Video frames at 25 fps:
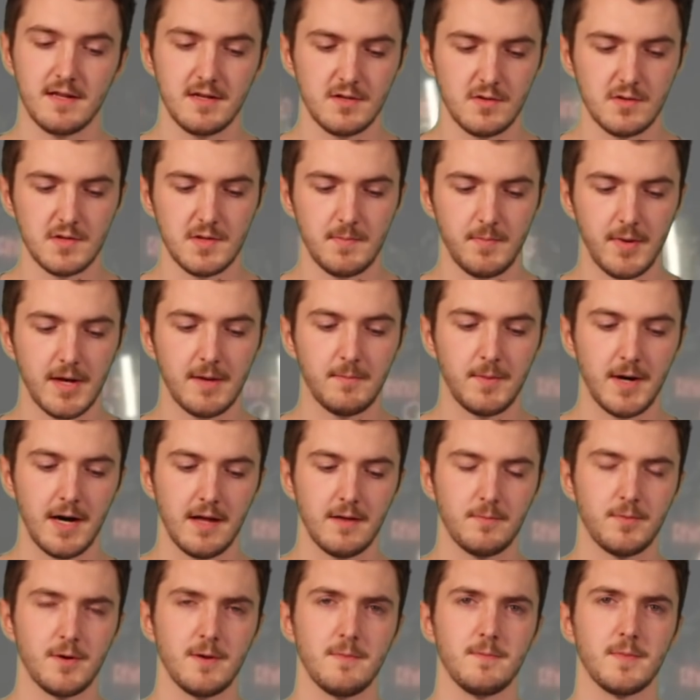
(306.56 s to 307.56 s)
This was a big
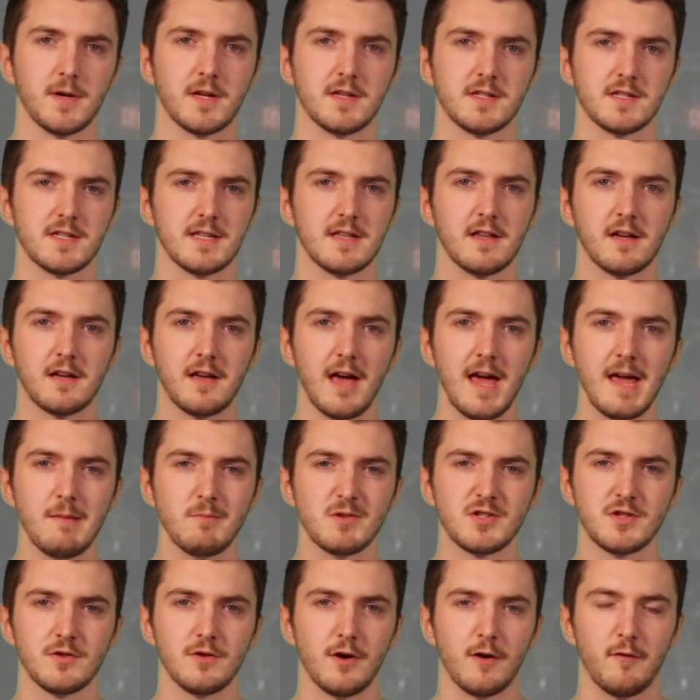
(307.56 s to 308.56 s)
part of the problem because the
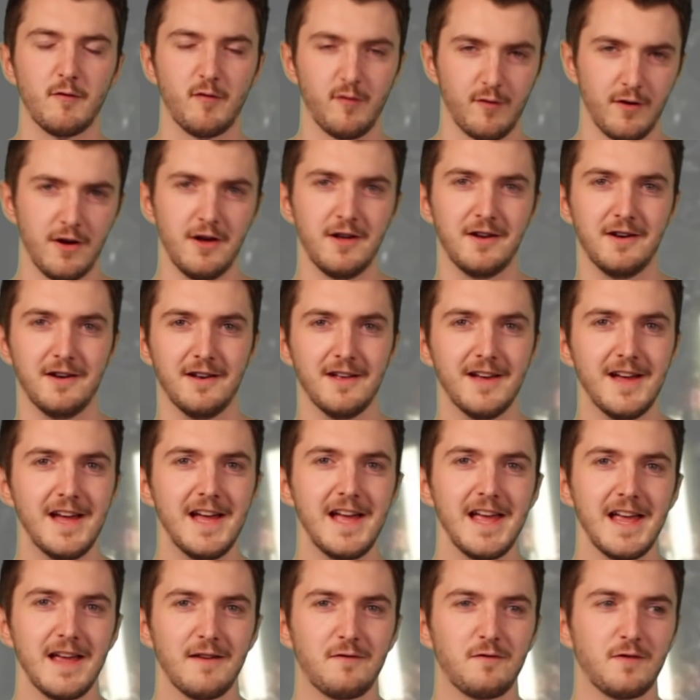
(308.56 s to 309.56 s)
game is not fun
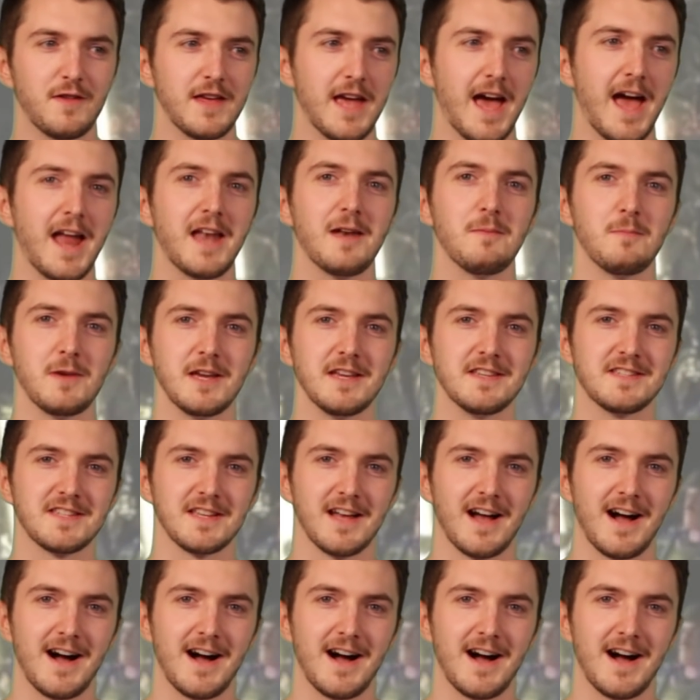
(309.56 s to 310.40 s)
if the enemies